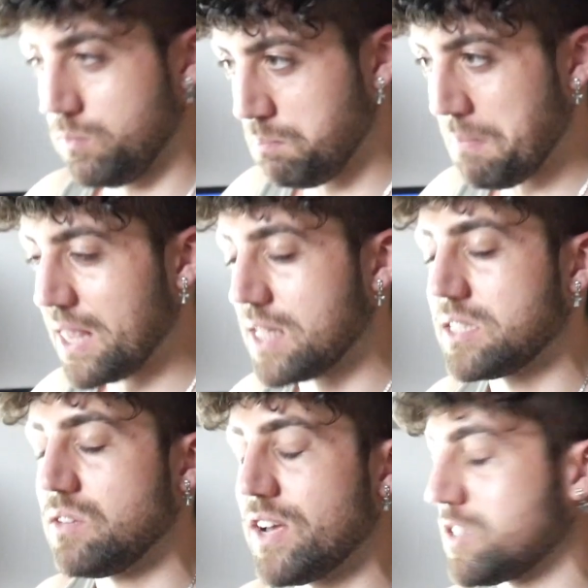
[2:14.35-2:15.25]
make this
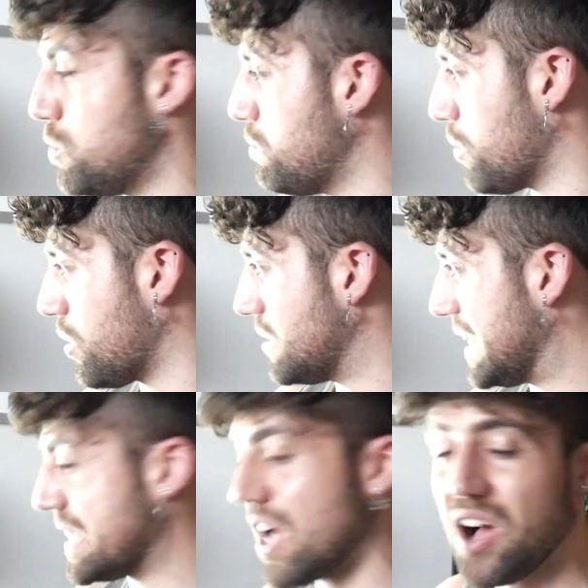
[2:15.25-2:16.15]
investment, because
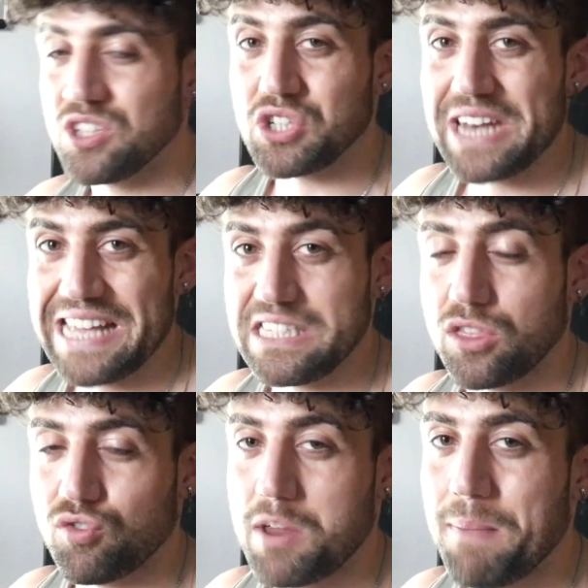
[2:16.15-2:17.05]
it's
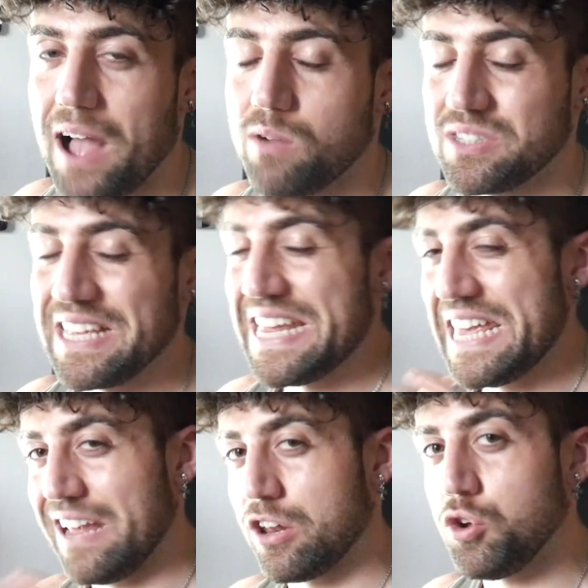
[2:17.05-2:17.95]
£183
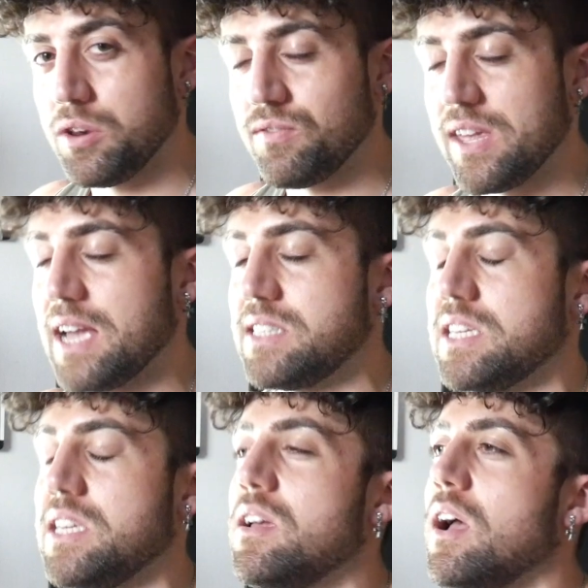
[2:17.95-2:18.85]
including
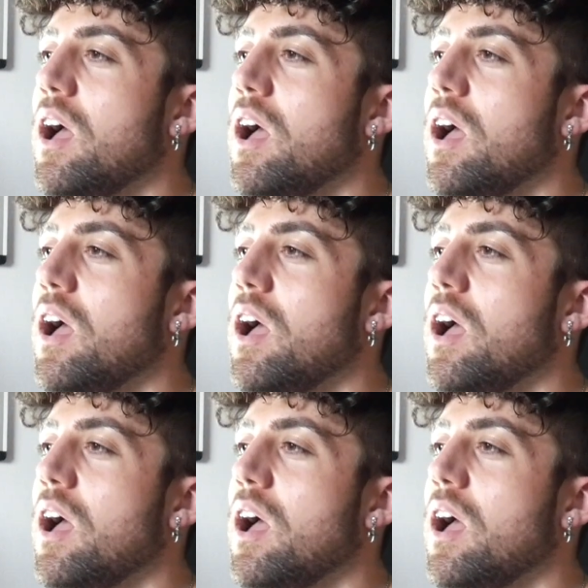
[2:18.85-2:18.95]
VAT.